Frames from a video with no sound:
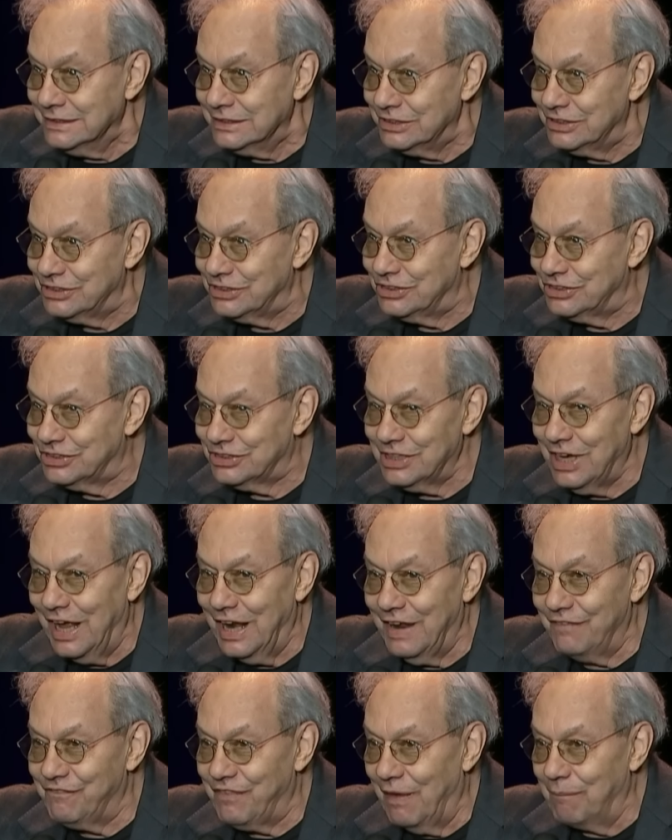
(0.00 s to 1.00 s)

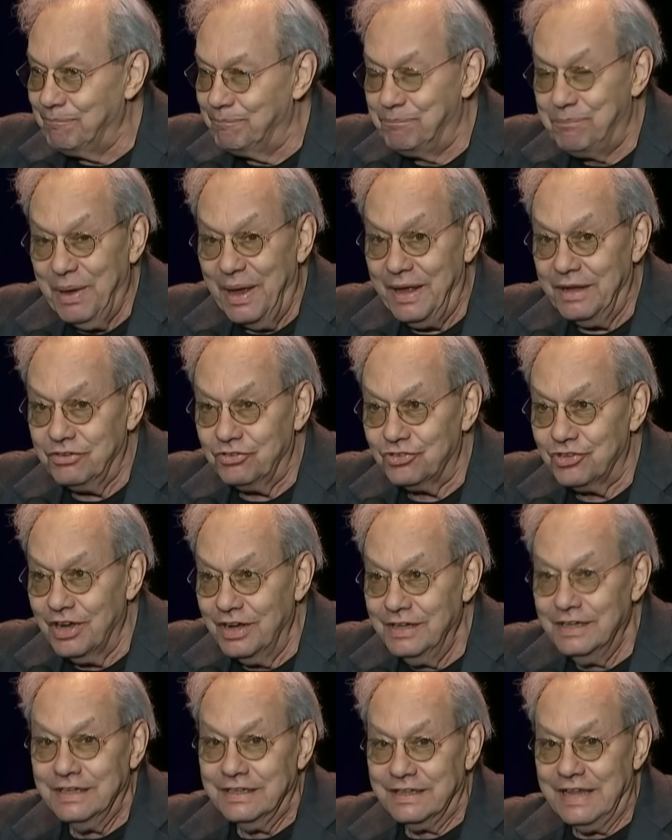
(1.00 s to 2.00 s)
Son of a bitch,
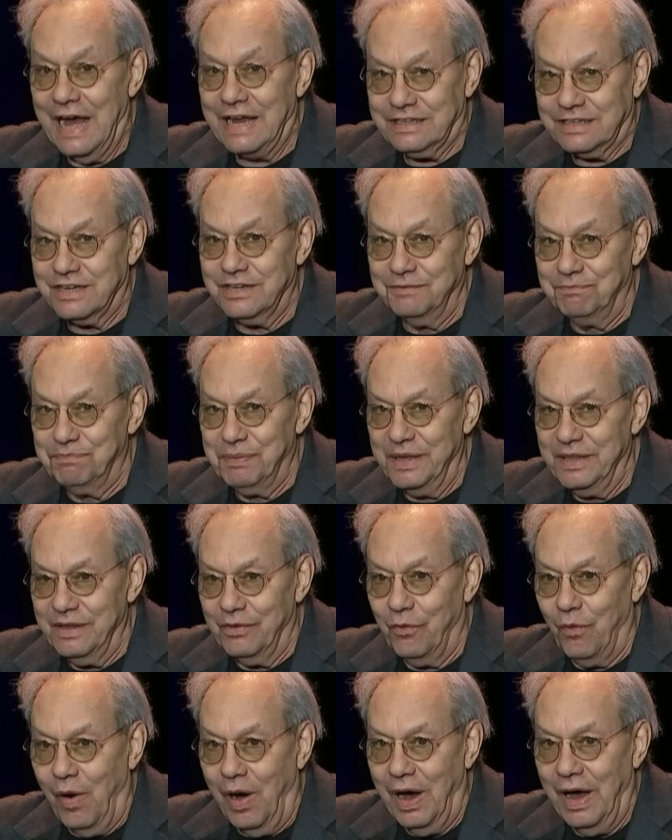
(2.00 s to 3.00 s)
that could be the
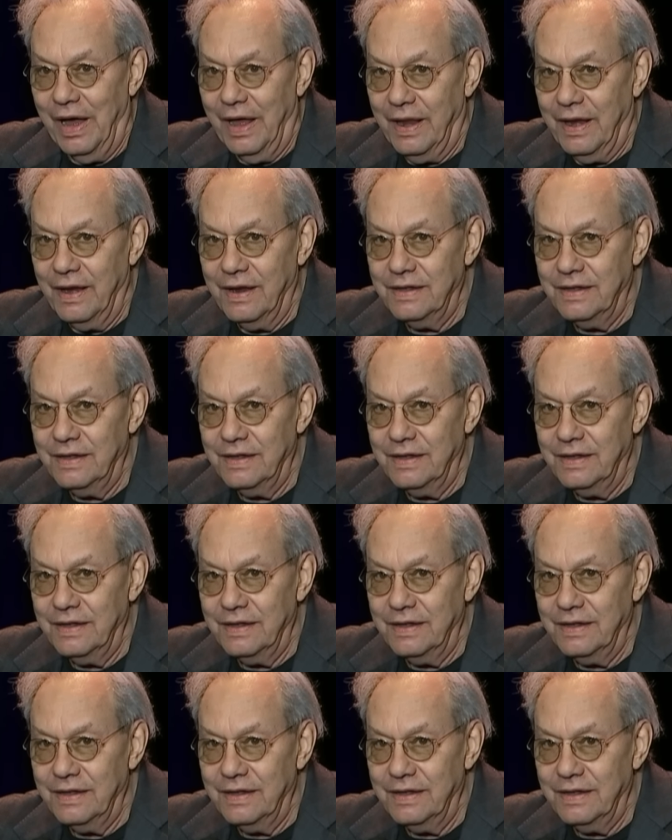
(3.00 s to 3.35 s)
one.